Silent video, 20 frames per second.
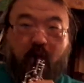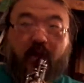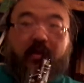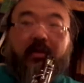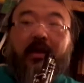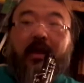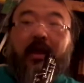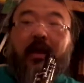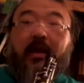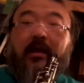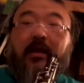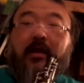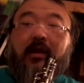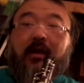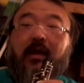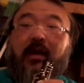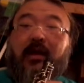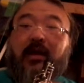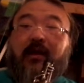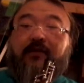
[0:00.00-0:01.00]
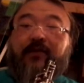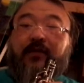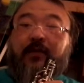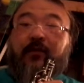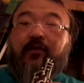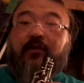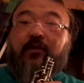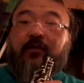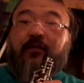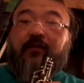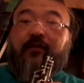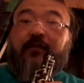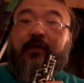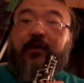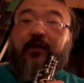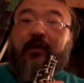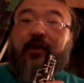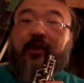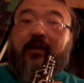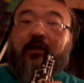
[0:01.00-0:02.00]
There. If you don't
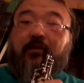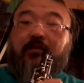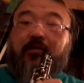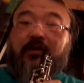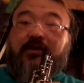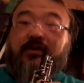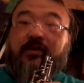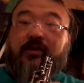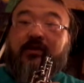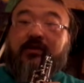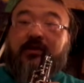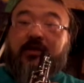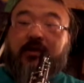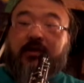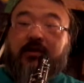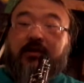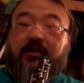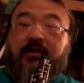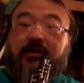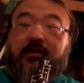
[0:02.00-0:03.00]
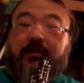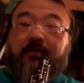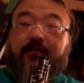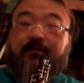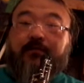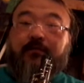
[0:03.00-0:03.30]
feel any resistance,